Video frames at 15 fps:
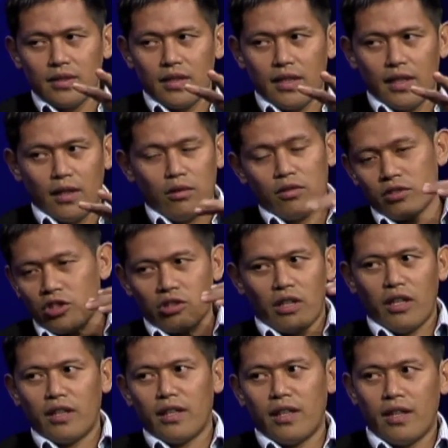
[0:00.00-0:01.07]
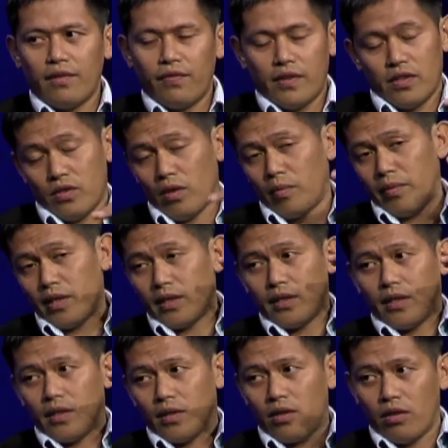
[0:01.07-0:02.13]
I didn't look Australian enough, and so my
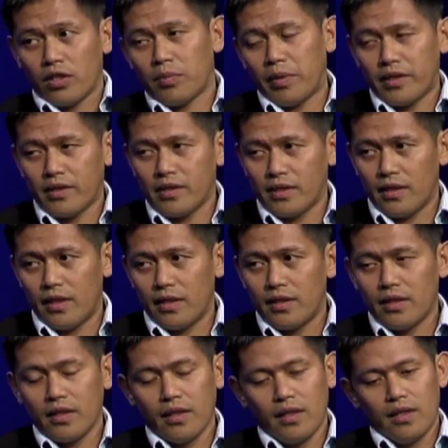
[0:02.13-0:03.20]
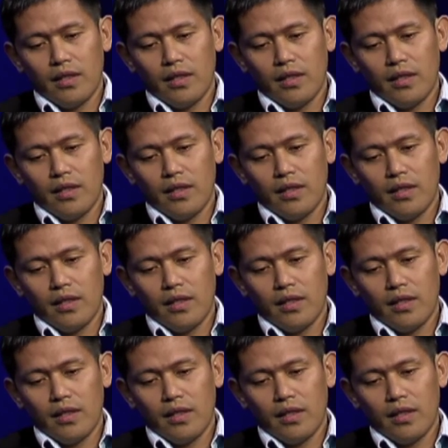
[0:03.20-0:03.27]
coach basically said,